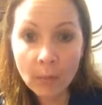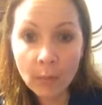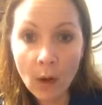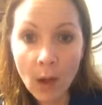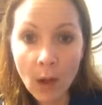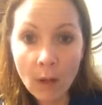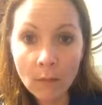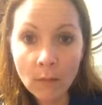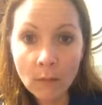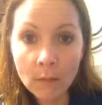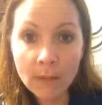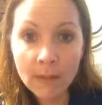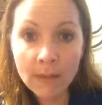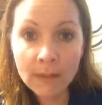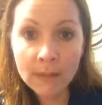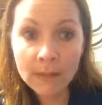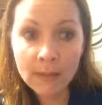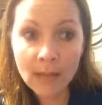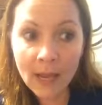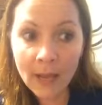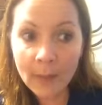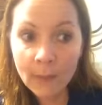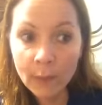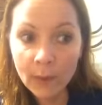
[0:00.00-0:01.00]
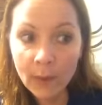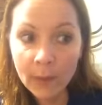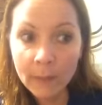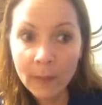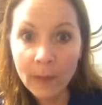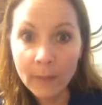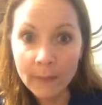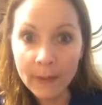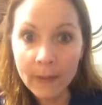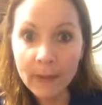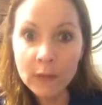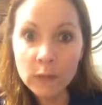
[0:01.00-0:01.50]
problem is I bring
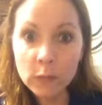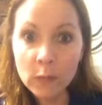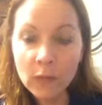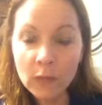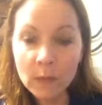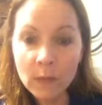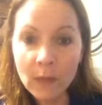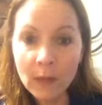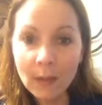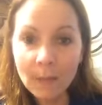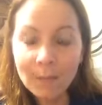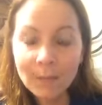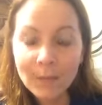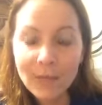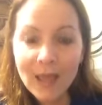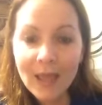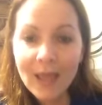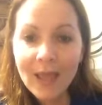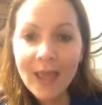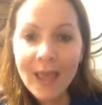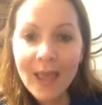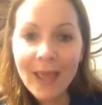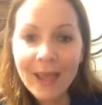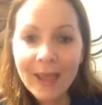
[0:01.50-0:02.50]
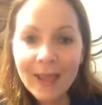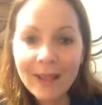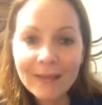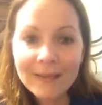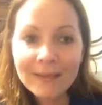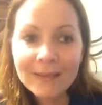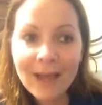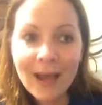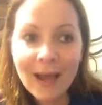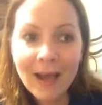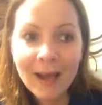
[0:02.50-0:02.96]
my meals with me. And